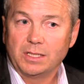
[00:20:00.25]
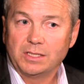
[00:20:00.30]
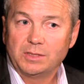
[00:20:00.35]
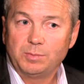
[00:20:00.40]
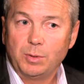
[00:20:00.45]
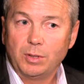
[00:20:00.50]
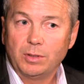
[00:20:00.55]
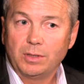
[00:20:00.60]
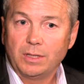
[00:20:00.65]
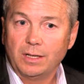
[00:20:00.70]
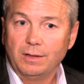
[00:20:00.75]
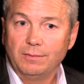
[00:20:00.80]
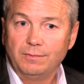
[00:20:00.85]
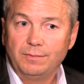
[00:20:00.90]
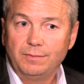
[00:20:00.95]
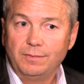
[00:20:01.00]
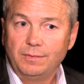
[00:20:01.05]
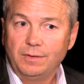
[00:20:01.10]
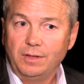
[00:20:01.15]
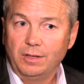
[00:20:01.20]
I spoke of,
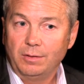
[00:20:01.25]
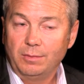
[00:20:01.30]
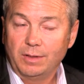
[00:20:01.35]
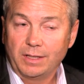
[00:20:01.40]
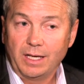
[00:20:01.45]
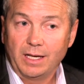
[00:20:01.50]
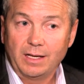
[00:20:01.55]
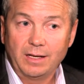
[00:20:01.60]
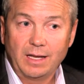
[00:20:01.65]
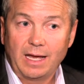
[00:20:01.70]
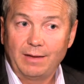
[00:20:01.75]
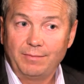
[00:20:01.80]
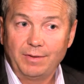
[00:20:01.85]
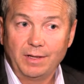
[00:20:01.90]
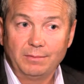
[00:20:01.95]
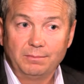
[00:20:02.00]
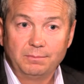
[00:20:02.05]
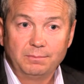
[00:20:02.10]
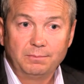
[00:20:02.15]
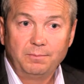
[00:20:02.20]
again,
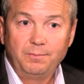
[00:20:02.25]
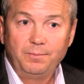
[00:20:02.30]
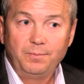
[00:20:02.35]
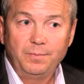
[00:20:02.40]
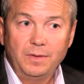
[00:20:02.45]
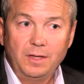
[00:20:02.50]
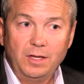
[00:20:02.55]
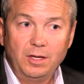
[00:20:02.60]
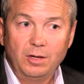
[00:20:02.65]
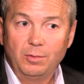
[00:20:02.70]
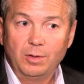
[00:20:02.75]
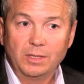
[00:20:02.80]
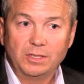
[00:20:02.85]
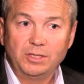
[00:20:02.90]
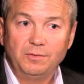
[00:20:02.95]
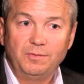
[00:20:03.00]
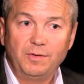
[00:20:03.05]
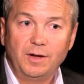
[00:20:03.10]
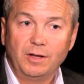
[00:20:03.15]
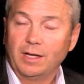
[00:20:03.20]
having,
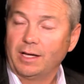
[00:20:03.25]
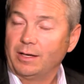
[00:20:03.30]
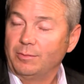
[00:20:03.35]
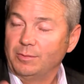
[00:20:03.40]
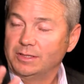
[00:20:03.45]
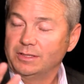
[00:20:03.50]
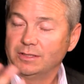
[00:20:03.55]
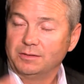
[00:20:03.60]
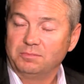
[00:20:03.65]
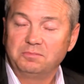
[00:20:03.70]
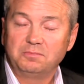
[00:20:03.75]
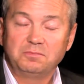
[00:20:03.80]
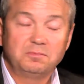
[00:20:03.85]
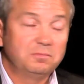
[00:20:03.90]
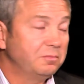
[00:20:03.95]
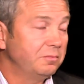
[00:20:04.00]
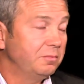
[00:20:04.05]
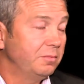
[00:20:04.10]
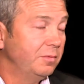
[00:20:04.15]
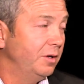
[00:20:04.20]
what you felt like was
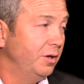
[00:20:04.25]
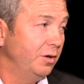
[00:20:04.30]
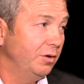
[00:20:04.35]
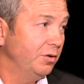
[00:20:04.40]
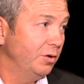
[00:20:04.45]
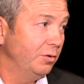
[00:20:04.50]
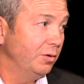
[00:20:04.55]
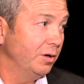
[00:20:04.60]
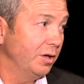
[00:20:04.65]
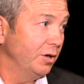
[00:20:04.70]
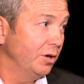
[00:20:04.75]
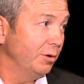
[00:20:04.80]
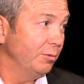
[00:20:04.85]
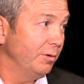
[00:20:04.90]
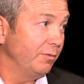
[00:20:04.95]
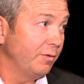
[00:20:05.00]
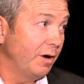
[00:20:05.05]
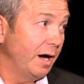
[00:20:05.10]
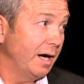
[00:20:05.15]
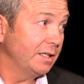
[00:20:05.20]
you're doing a good
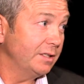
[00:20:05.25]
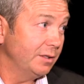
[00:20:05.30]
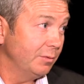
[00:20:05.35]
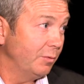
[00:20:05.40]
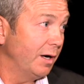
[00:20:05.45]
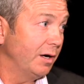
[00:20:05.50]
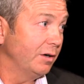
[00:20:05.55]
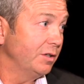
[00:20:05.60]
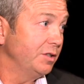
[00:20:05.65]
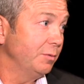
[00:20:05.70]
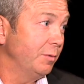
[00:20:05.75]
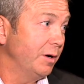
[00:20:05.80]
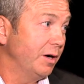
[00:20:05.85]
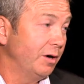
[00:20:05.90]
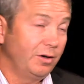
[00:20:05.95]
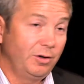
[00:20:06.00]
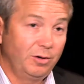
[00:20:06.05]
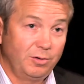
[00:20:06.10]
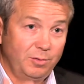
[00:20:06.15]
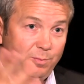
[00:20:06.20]
refraction. Why aren't you
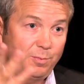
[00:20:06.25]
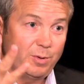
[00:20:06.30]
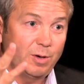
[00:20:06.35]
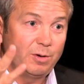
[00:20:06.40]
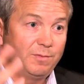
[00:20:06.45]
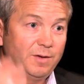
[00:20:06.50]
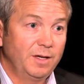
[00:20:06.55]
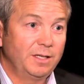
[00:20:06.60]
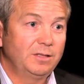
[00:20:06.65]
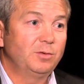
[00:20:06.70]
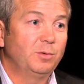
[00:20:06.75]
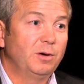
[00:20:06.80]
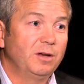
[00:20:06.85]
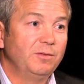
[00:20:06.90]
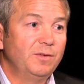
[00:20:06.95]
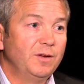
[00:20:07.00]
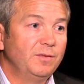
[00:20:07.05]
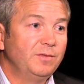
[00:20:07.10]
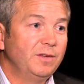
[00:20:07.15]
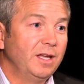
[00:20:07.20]
wearing your perfect
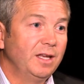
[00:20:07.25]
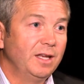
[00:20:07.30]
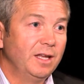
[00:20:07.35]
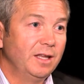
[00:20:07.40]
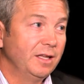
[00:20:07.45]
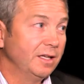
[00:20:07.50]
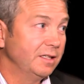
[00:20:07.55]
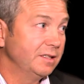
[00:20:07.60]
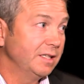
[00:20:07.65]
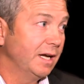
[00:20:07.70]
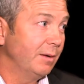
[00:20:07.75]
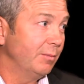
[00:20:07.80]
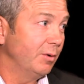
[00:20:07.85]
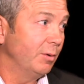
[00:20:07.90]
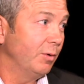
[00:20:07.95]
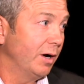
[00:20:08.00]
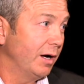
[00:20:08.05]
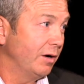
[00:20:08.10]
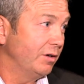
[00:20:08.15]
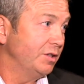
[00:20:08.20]
2015 in the exam
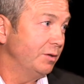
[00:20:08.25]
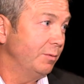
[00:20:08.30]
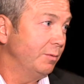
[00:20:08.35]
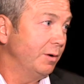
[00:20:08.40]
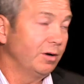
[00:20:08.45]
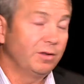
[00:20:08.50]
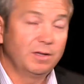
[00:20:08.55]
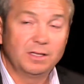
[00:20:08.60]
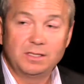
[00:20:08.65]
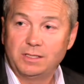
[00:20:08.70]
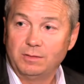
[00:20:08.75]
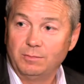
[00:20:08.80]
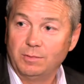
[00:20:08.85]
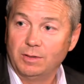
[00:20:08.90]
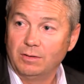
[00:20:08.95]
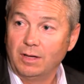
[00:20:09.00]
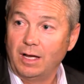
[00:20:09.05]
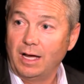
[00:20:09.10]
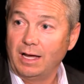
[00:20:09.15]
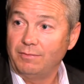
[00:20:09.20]
room? Why aren't you wearing this in
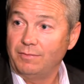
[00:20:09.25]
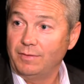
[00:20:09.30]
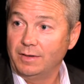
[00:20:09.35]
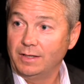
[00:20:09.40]
real life?